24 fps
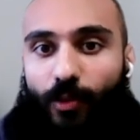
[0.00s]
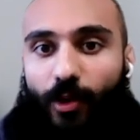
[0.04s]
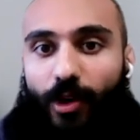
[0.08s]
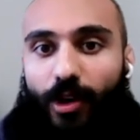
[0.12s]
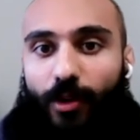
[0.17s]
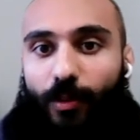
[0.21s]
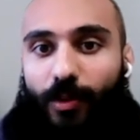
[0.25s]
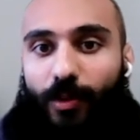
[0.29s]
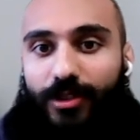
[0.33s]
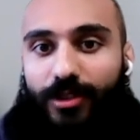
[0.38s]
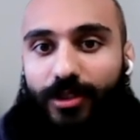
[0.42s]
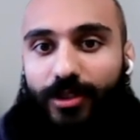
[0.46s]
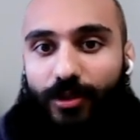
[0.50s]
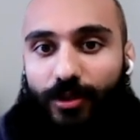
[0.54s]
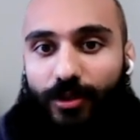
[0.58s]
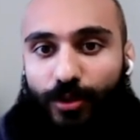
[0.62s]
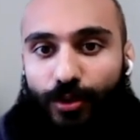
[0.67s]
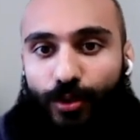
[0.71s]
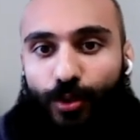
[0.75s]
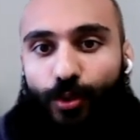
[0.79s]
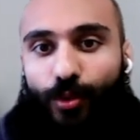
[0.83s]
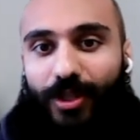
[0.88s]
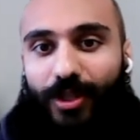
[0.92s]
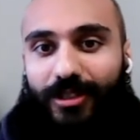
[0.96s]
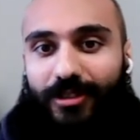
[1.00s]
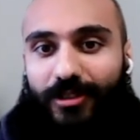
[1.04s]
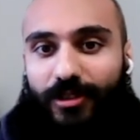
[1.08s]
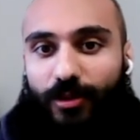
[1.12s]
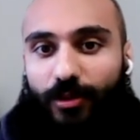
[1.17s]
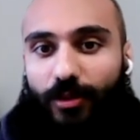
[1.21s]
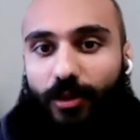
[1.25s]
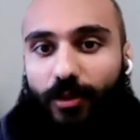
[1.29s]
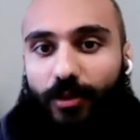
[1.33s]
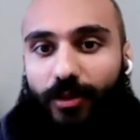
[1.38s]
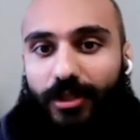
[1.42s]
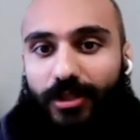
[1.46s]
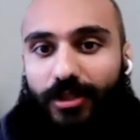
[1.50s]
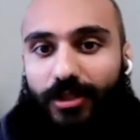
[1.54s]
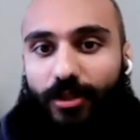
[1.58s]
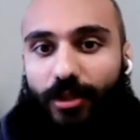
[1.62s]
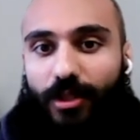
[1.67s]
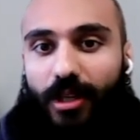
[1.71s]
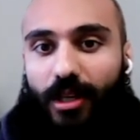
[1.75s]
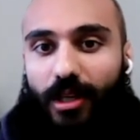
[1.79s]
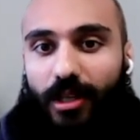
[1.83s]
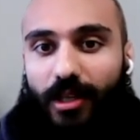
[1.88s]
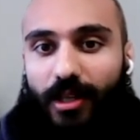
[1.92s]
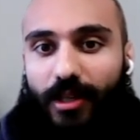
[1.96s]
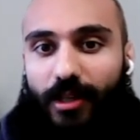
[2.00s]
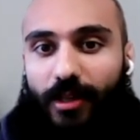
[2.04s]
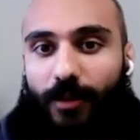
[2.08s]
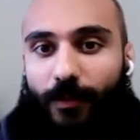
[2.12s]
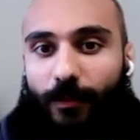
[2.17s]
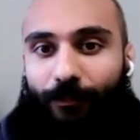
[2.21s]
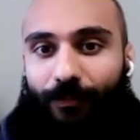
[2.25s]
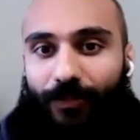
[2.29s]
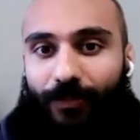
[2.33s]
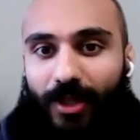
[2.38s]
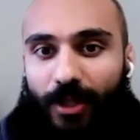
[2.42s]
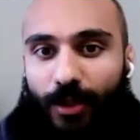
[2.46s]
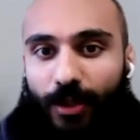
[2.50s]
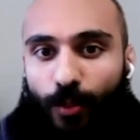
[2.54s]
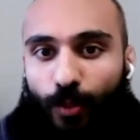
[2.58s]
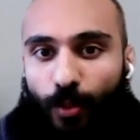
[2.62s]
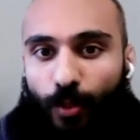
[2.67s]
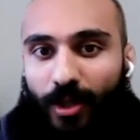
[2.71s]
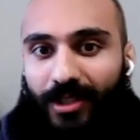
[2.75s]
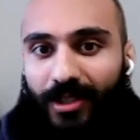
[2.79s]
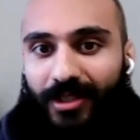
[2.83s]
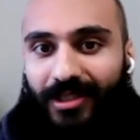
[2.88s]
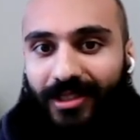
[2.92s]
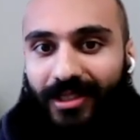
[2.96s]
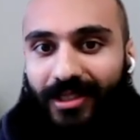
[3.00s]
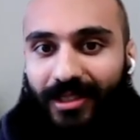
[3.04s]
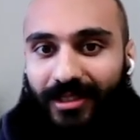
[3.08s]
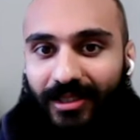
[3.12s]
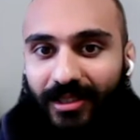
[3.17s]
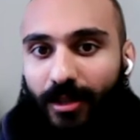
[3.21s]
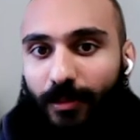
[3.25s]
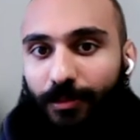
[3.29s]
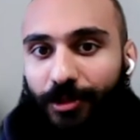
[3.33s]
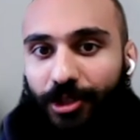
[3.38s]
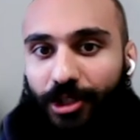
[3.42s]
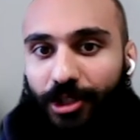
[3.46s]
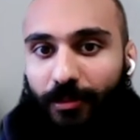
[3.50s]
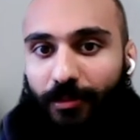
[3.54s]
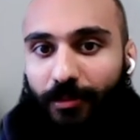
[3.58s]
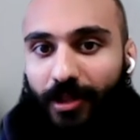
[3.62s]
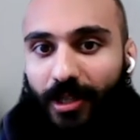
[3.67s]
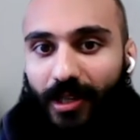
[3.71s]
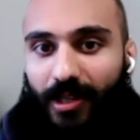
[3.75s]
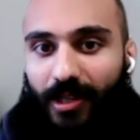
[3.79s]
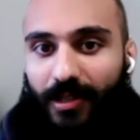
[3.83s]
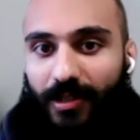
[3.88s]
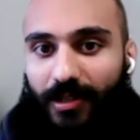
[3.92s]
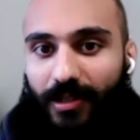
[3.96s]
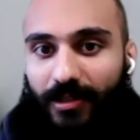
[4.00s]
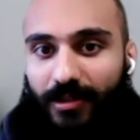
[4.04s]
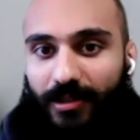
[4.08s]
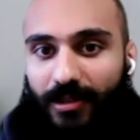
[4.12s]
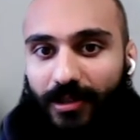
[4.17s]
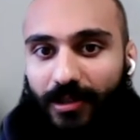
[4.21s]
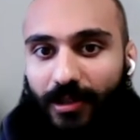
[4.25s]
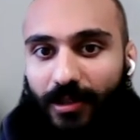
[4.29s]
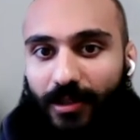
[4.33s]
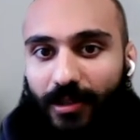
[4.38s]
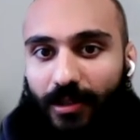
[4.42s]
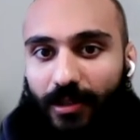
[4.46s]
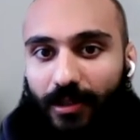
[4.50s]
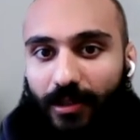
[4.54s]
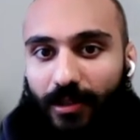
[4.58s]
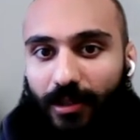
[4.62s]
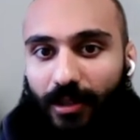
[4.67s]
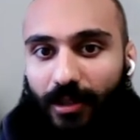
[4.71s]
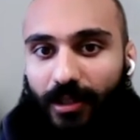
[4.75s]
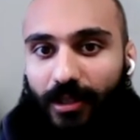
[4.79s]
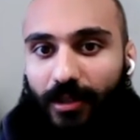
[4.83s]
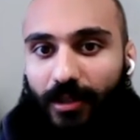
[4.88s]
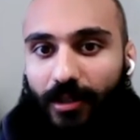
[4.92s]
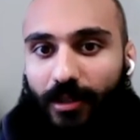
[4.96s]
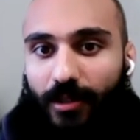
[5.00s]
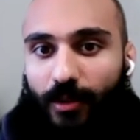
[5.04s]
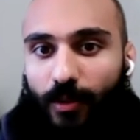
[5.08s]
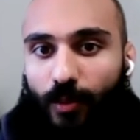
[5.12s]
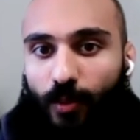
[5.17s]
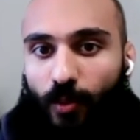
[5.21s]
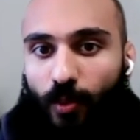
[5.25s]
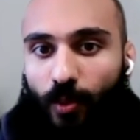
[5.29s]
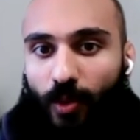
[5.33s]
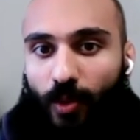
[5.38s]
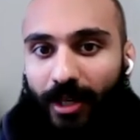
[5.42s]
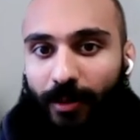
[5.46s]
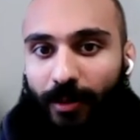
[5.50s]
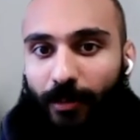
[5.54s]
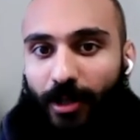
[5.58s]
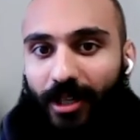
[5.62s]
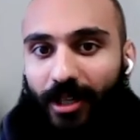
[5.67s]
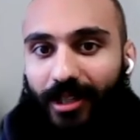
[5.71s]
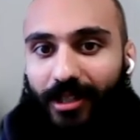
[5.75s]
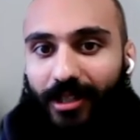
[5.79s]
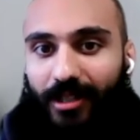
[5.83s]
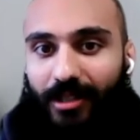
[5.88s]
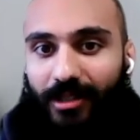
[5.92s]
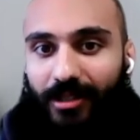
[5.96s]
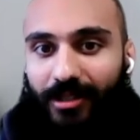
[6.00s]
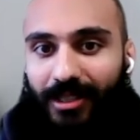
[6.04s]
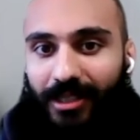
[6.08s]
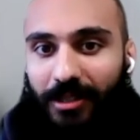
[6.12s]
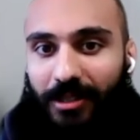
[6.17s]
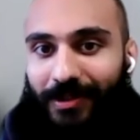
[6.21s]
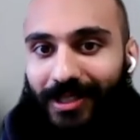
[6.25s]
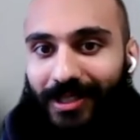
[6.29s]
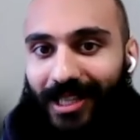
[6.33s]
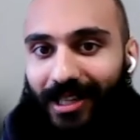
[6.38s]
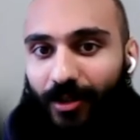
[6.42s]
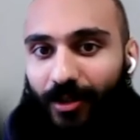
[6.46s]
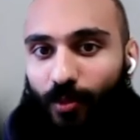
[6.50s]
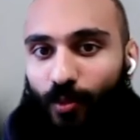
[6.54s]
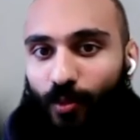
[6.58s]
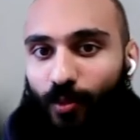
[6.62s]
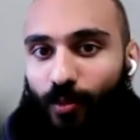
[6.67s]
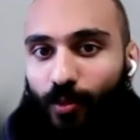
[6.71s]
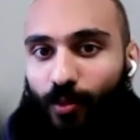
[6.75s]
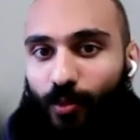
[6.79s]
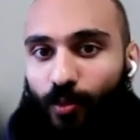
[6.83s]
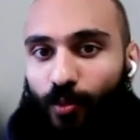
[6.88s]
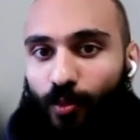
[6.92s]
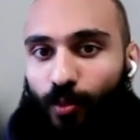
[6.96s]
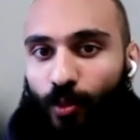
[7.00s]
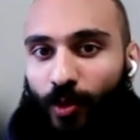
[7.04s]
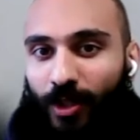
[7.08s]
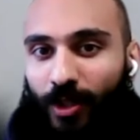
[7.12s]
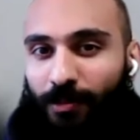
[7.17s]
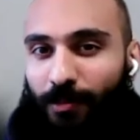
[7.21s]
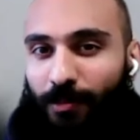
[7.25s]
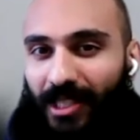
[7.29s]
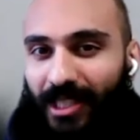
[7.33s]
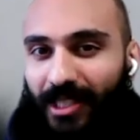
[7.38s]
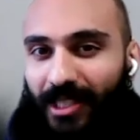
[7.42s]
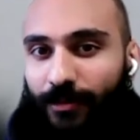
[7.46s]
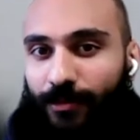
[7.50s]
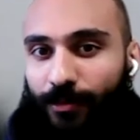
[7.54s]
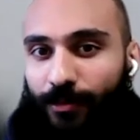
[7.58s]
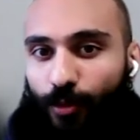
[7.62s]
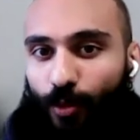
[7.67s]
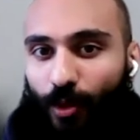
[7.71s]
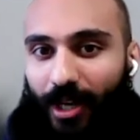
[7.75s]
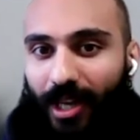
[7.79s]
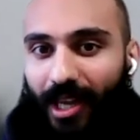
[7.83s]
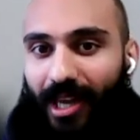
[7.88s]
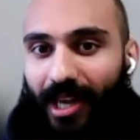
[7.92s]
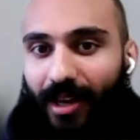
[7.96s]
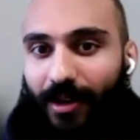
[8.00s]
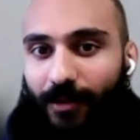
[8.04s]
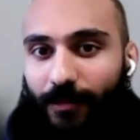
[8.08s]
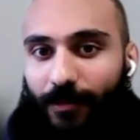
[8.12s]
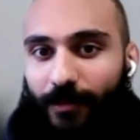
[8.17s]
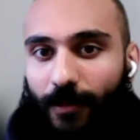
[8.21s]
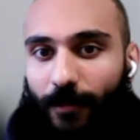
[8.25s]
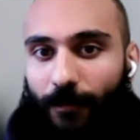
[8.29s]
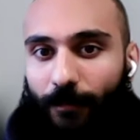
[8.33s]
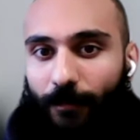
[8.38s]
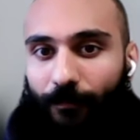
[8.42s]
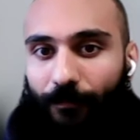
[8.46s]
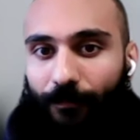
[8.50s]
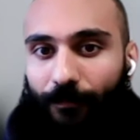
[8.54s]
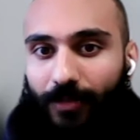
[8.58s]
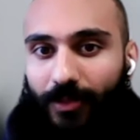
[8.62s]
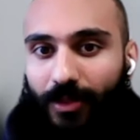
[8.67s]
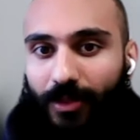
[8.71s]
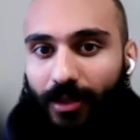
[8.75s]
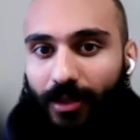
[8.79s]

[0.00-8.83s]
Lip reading: then what I want you to do is to notice, okay, like, what is the assumption behind this? Like, what am I deep down, what belief do I have